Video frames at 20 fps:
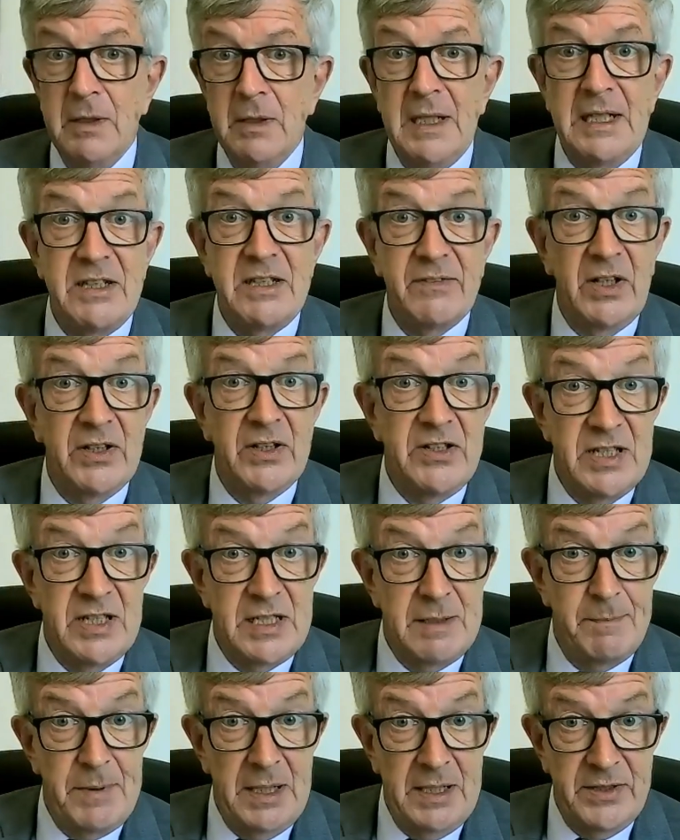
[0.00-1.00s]
unless you've got a
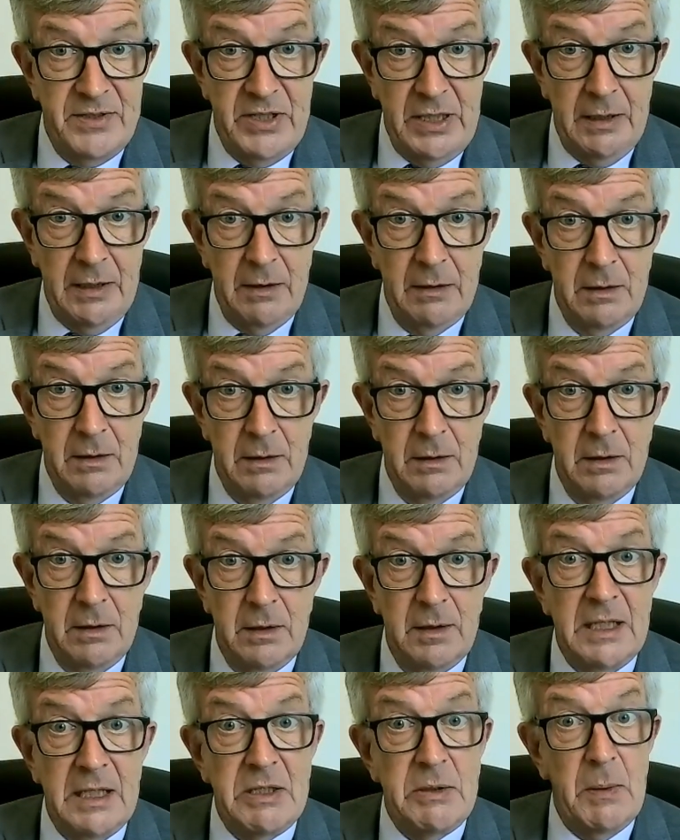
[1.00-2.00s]
disability
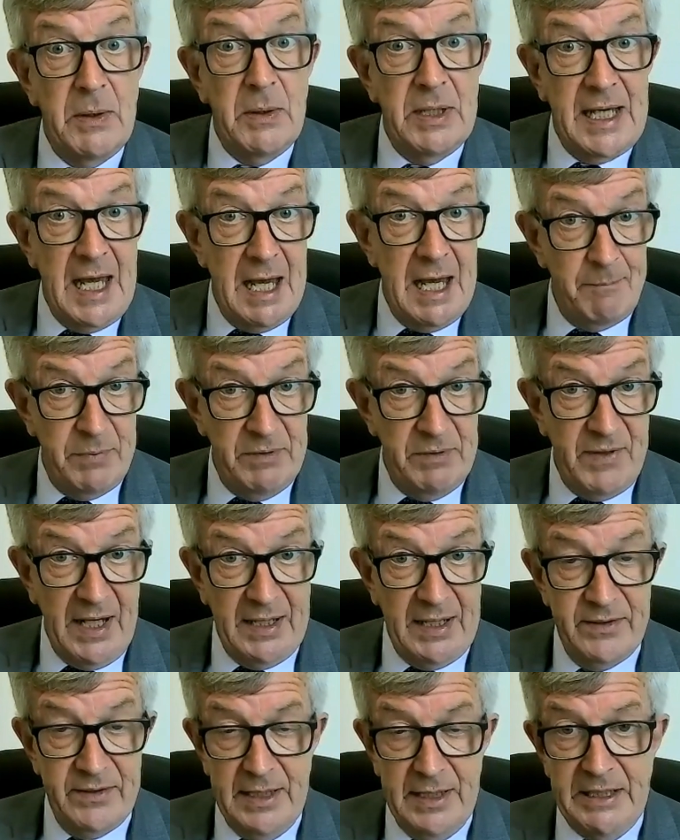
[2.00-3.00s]
that you can't be
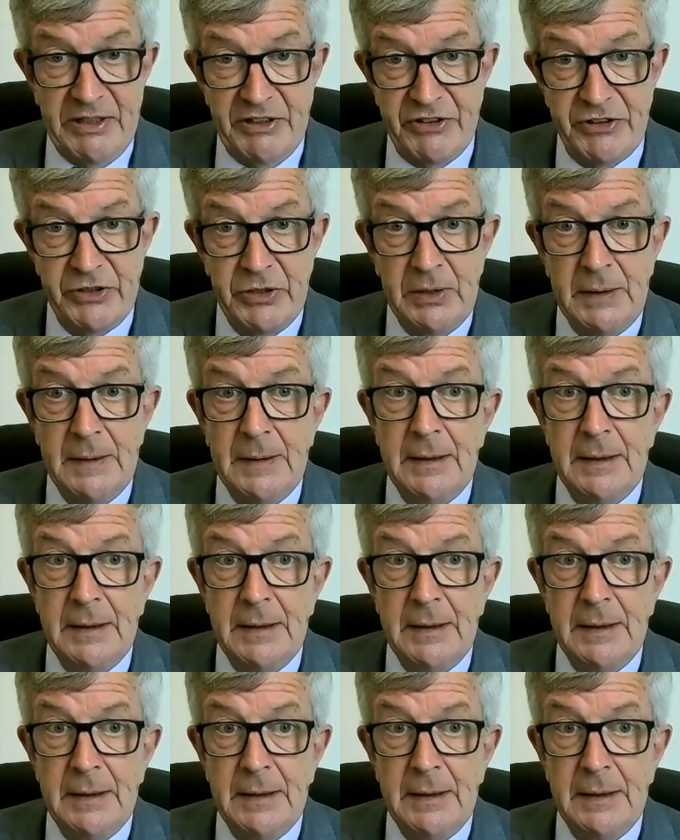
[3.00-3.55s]
vaccinated.